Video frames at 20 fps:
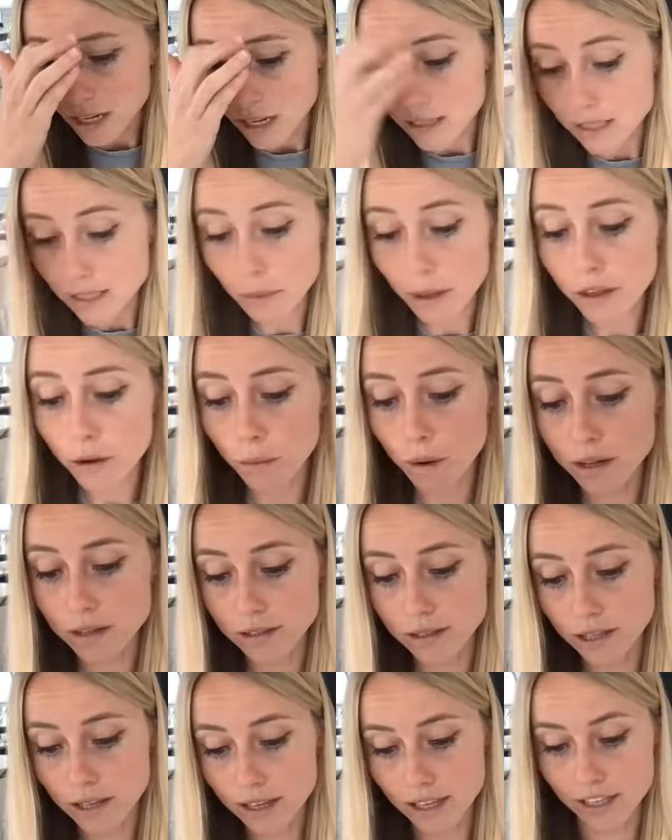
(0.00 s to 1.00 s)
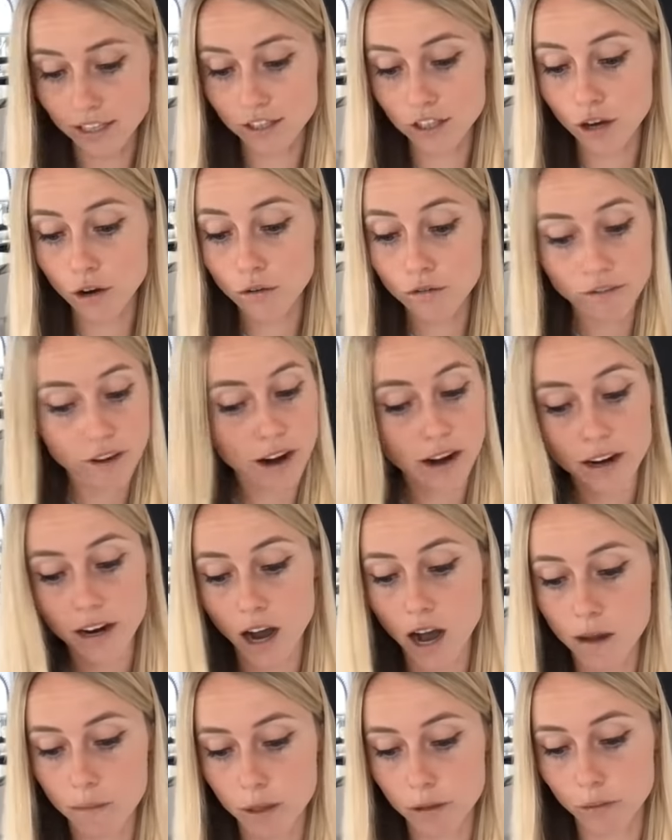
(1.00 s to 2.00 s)
some other ones, so very
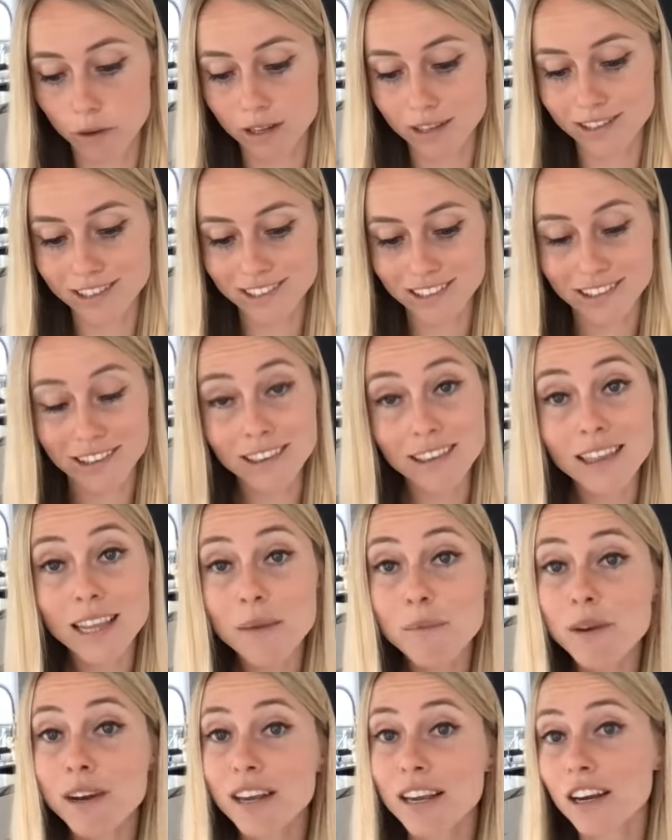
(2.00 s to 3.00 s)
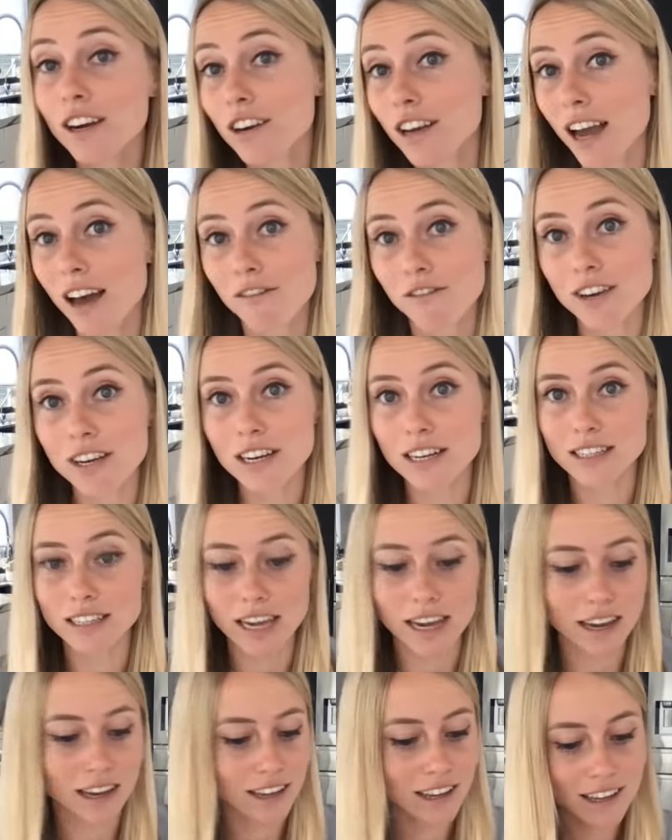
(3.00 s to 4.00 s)
common ones, limiting your caffeine
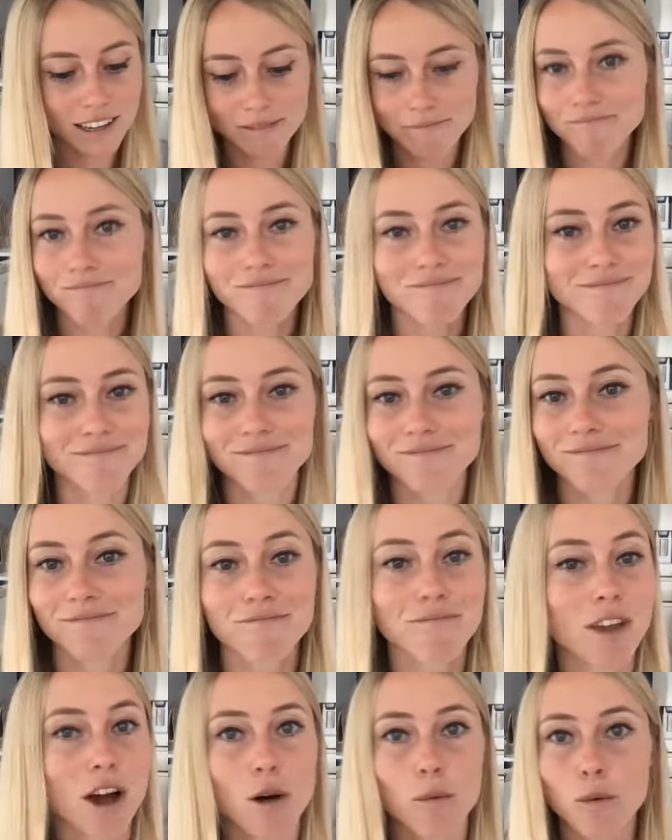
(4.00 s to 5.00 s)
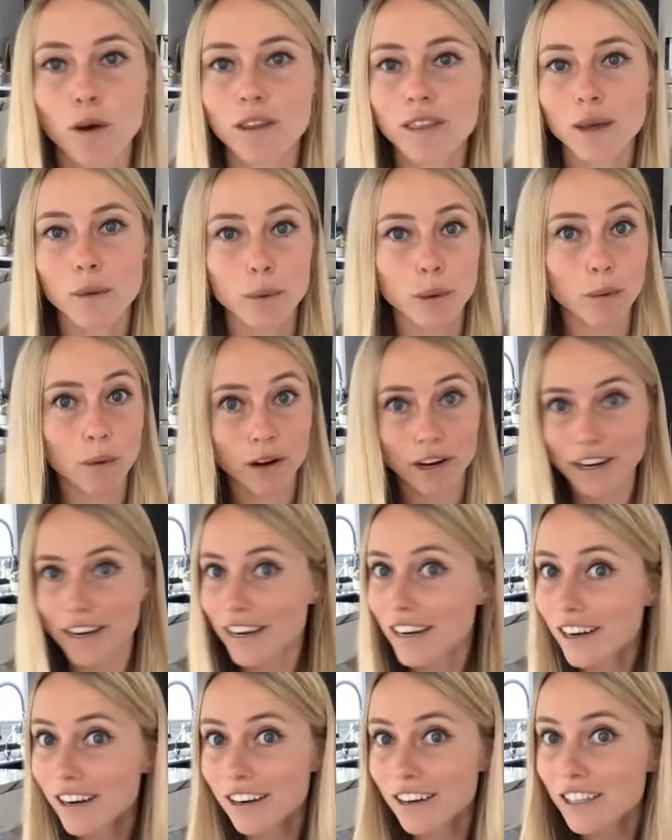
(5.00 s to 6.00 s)
intake not one that we want to
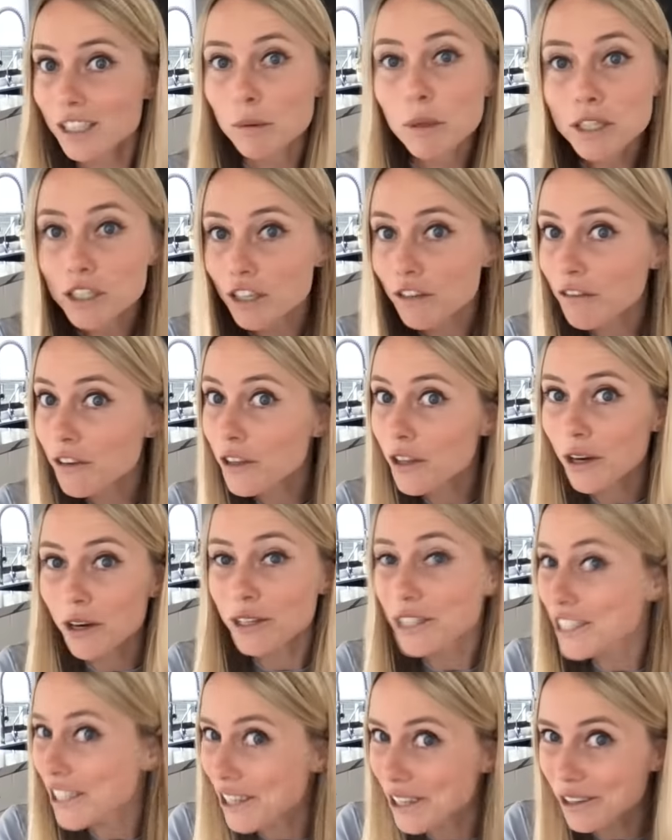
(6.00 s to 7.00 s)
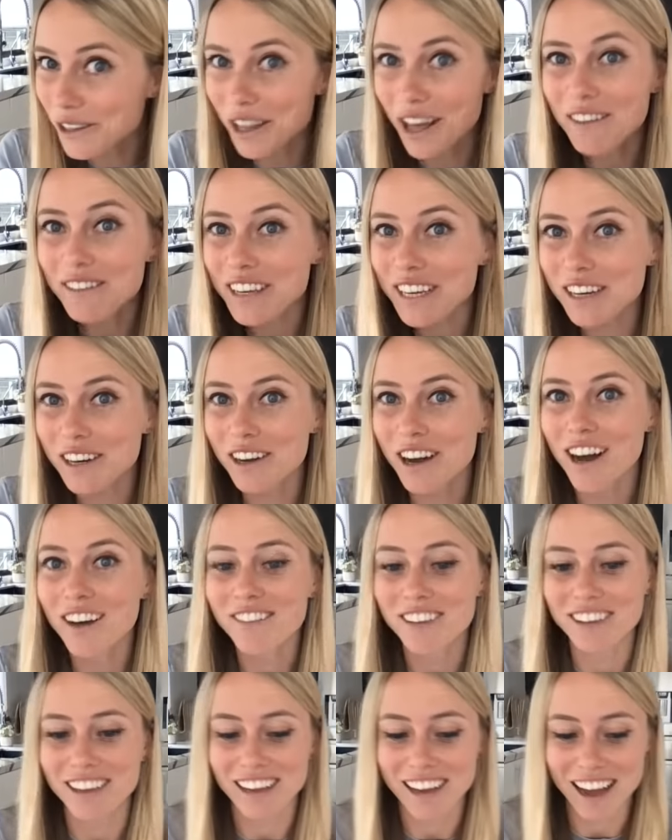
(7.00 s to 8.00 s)
hear, especially for those who love keto
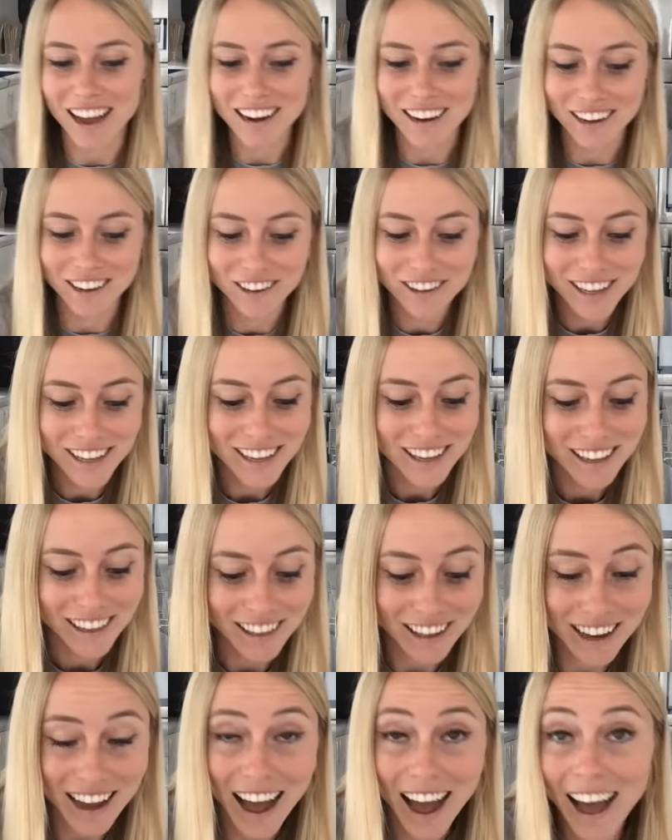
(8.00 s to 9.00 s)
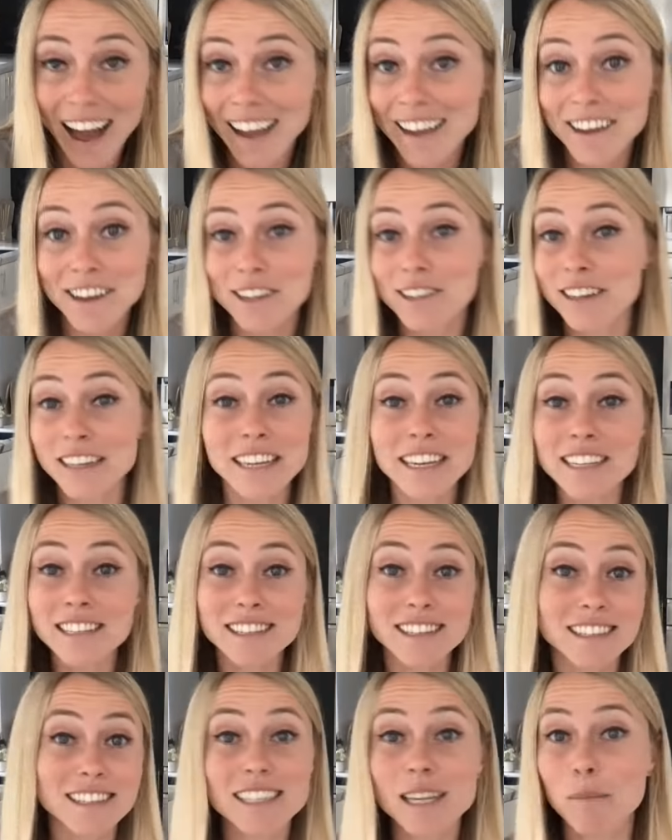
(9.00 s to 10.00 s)
coffee like I do. Like I could
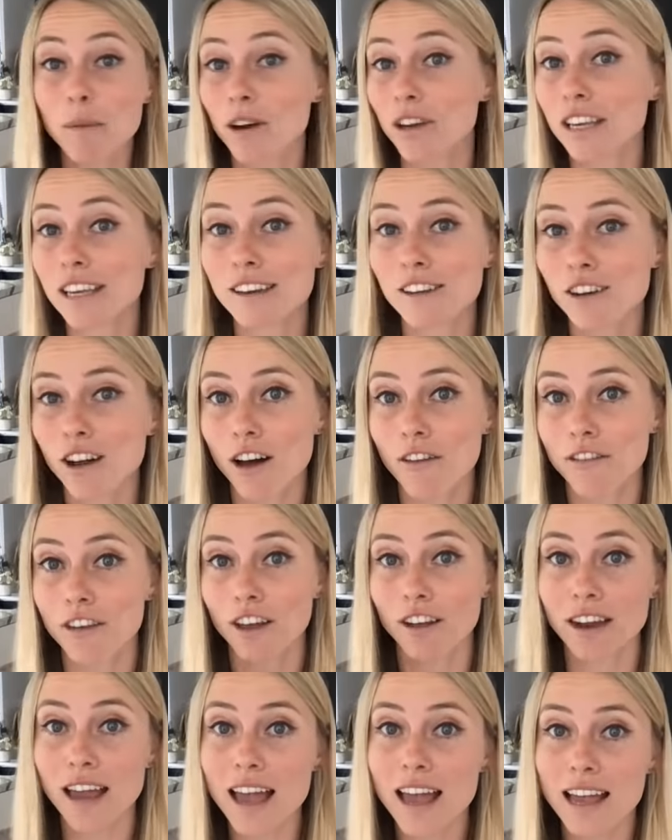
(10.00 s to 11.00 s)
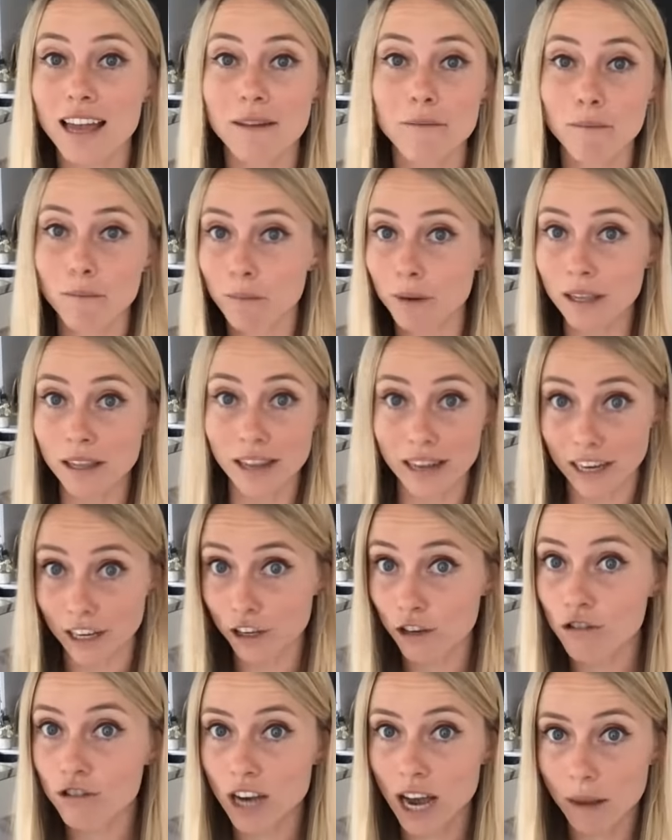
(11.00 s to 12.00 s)
easily sip on keto coffee all day and be like a
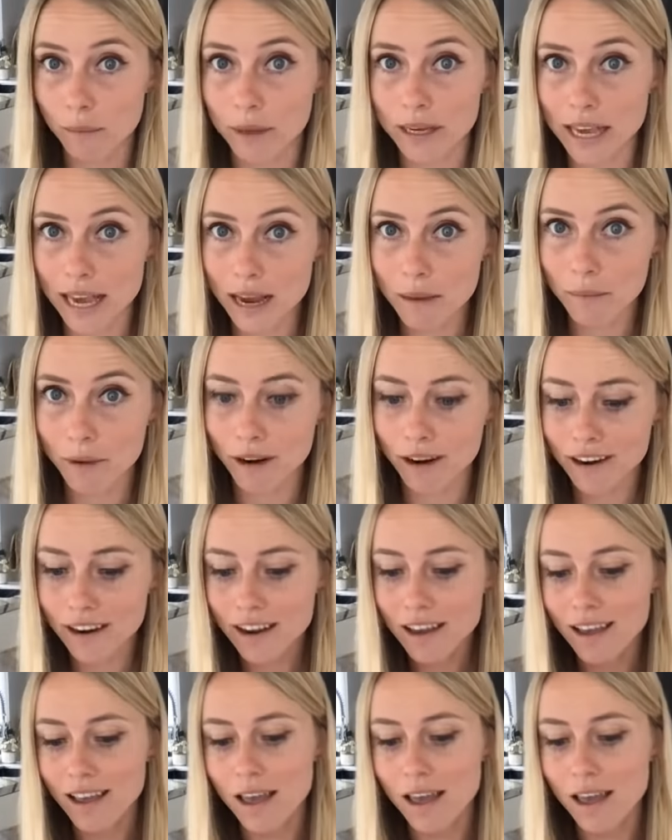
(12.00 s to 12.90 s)
huge happy camper.